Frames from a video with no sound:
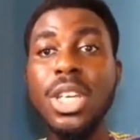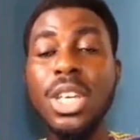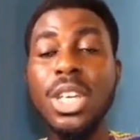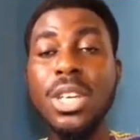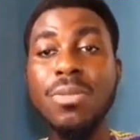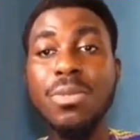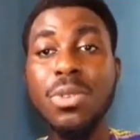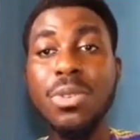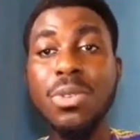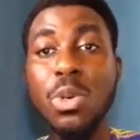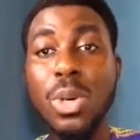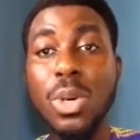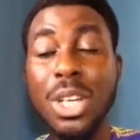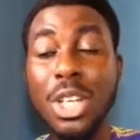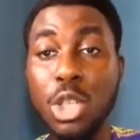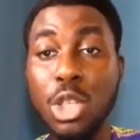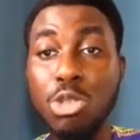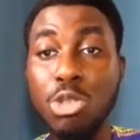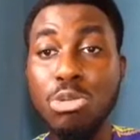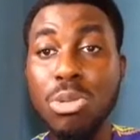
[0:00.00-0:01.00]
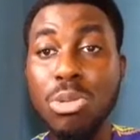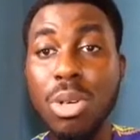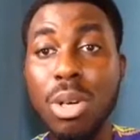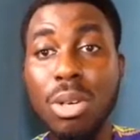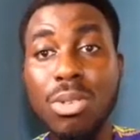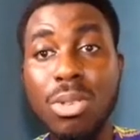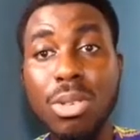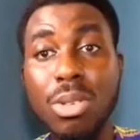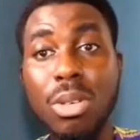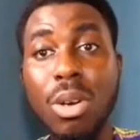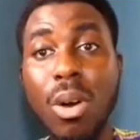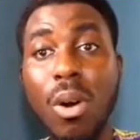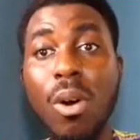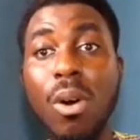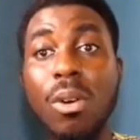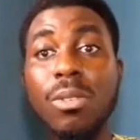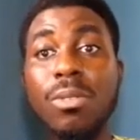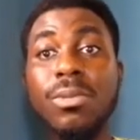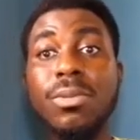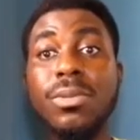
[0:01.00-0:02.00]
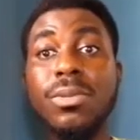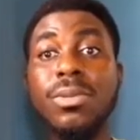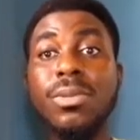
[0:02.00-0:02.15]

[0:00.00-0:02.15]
give you an introduction of